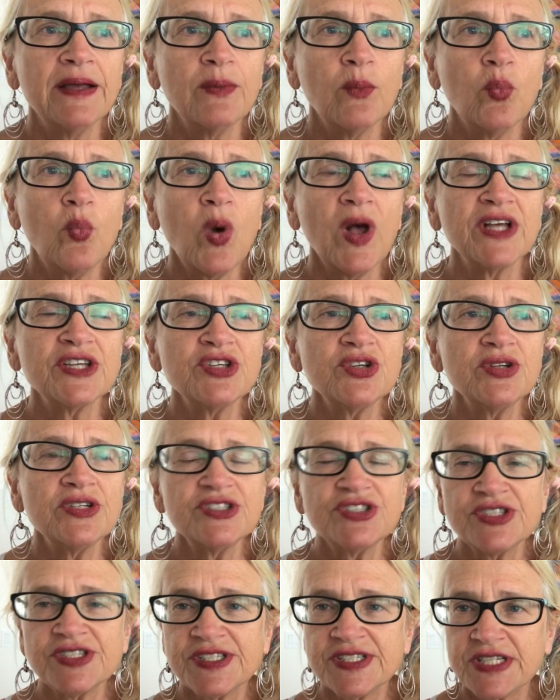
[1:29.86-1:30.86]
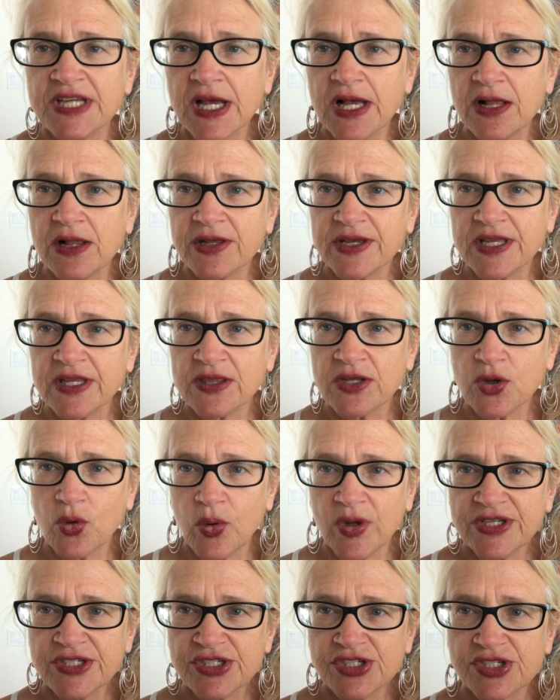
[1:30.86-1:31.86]
Well, you could just tell in the
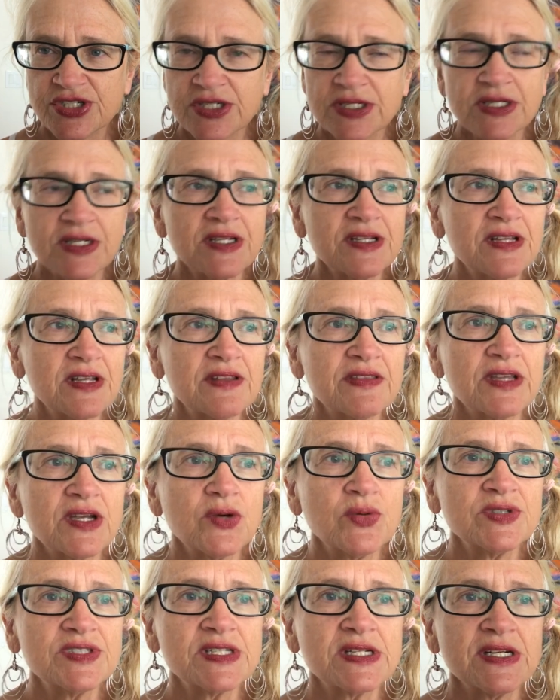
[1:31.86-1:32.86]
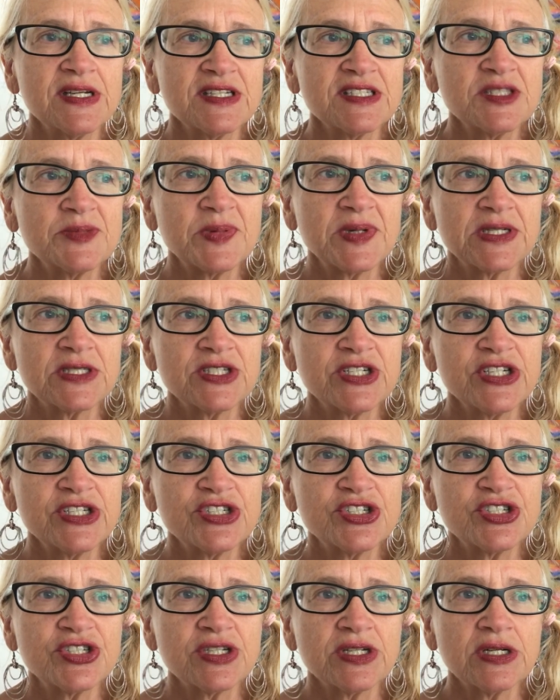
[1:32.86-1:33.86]
question that there was an
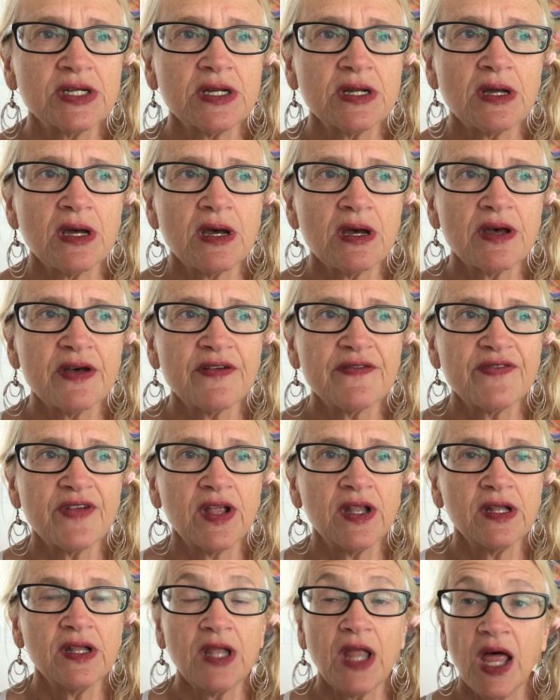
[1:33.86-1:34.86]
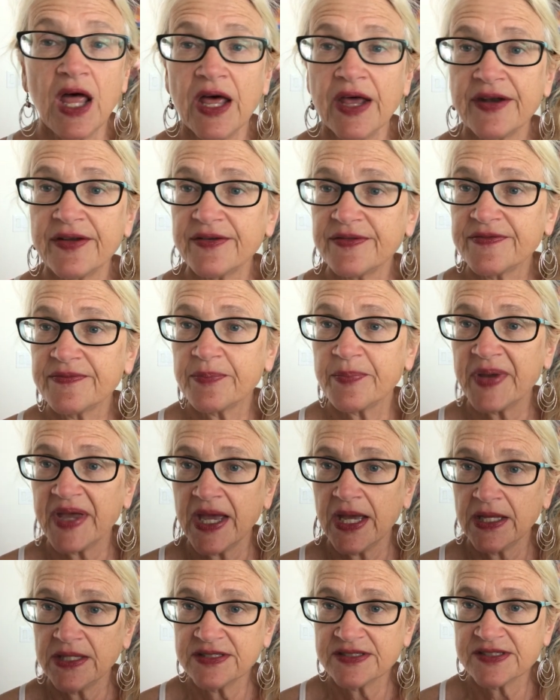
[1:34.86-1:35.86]
expectation of a lot of
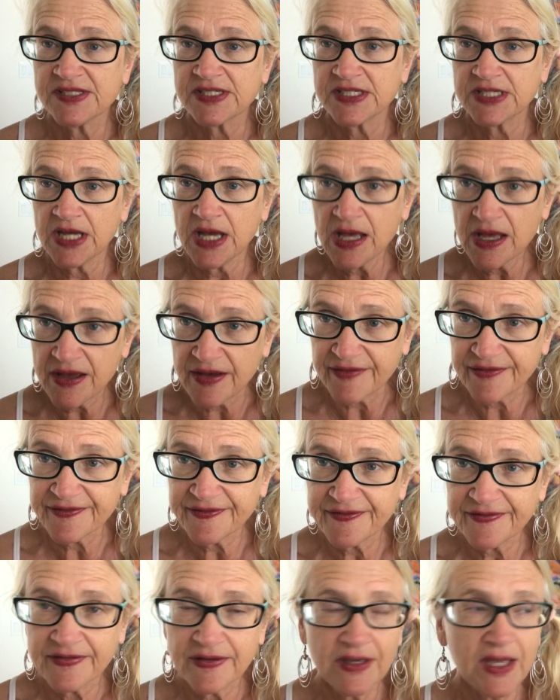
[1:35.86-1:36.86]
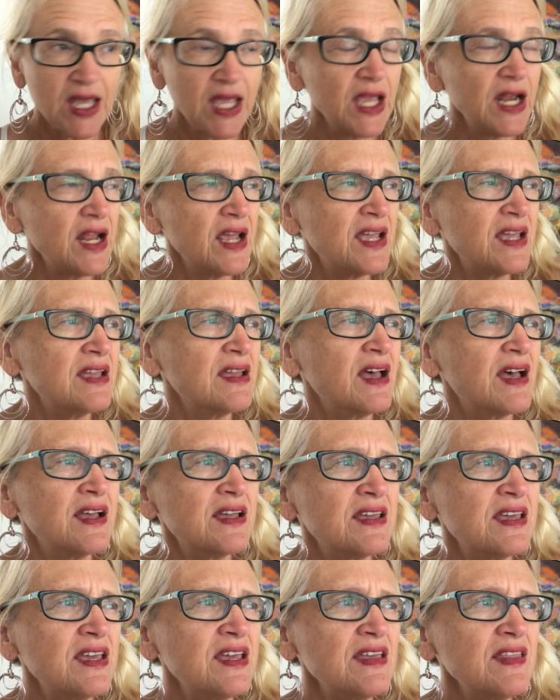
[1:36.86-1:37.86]
bad stuff. And I
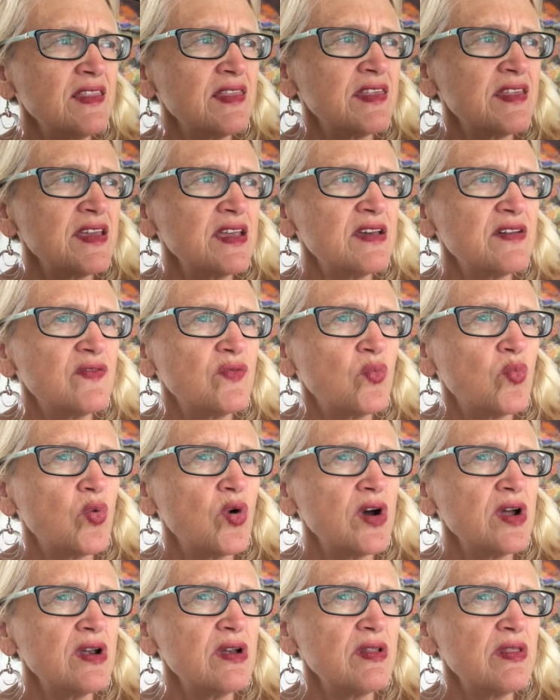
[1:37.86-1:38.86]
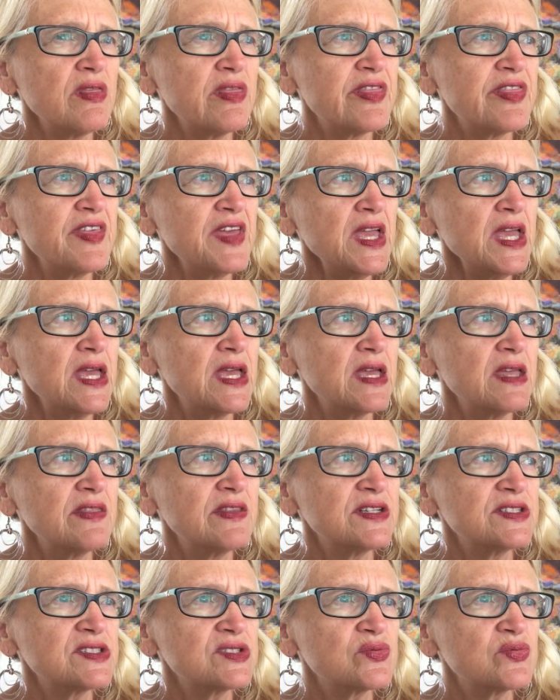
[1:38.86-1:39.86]
can't think of one thing
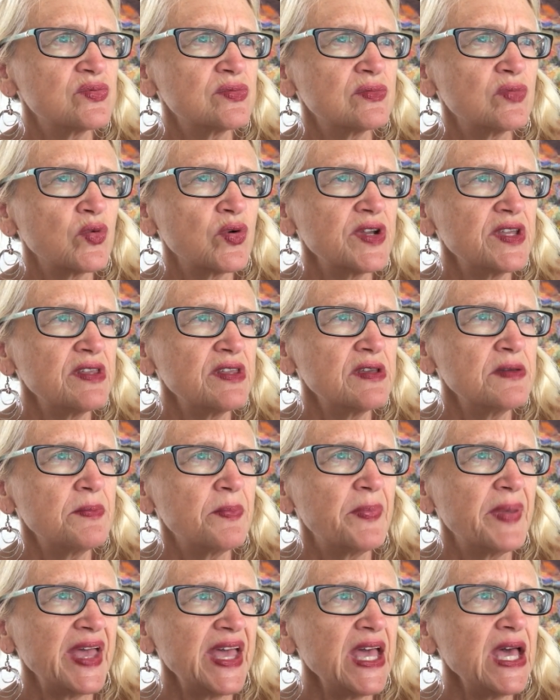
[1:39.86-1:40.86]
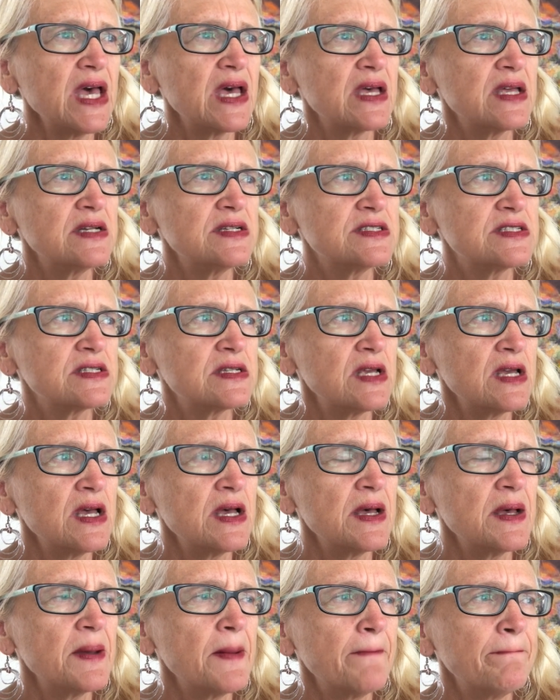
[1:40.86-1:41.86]
that's really bad.
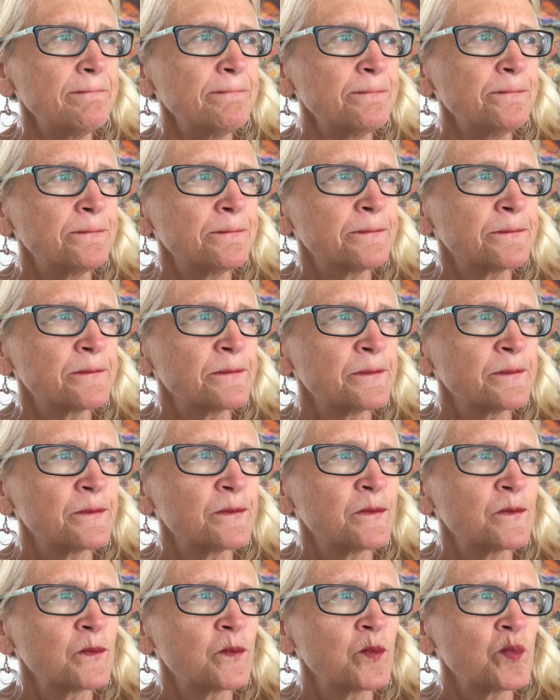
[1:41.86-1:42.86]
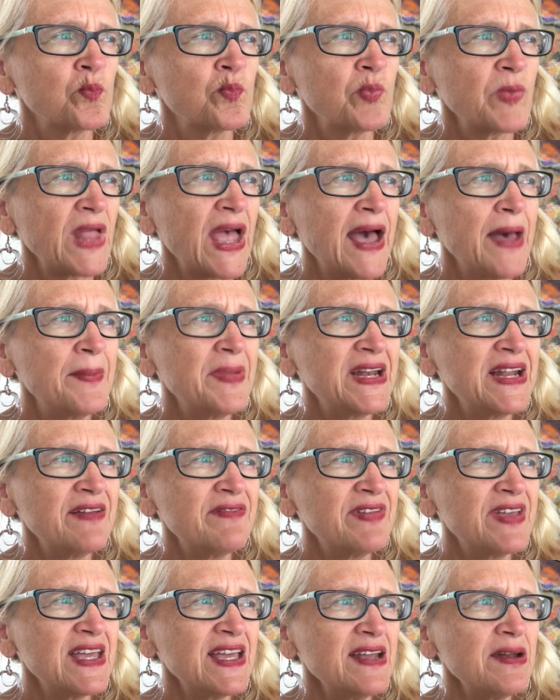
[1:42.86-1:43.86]
I've
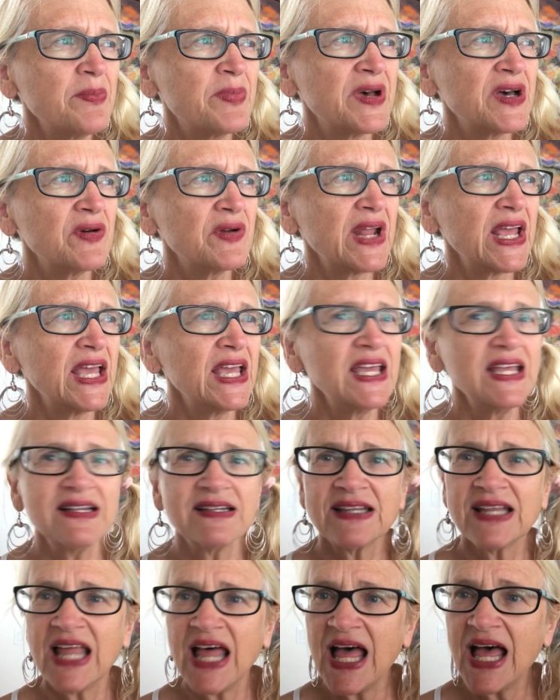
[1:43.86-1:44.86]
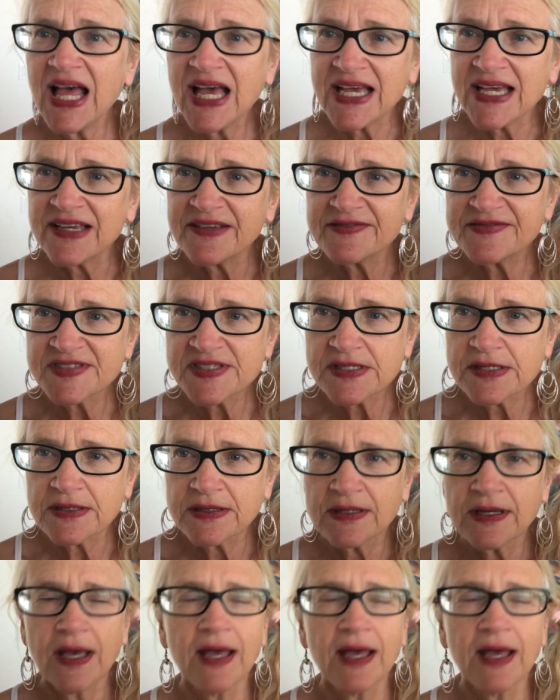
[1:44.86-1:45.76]
had about 8 lives,